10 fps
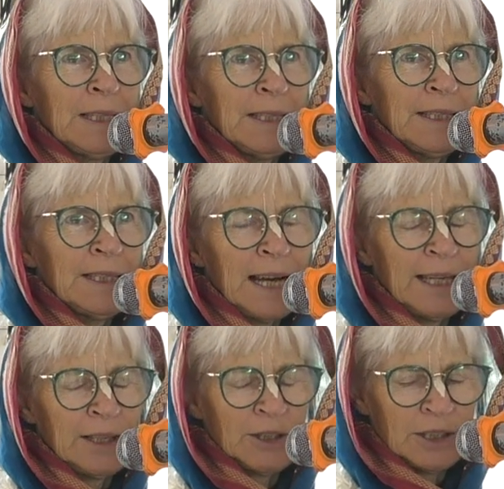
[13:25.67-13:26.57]
the
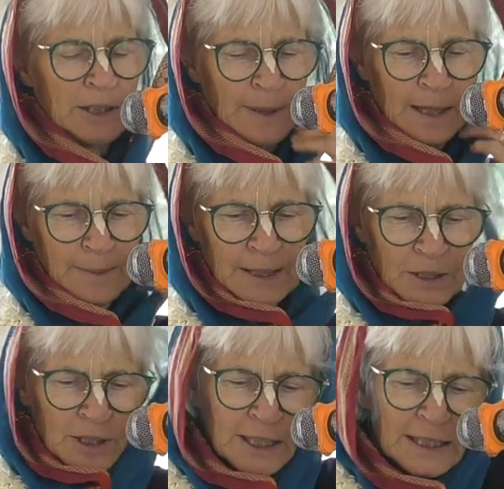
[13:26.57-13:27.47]
Hare Krishna Maha
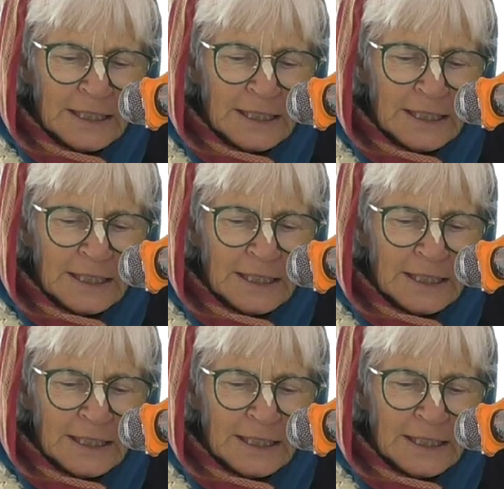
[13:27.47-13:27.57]
Mantra,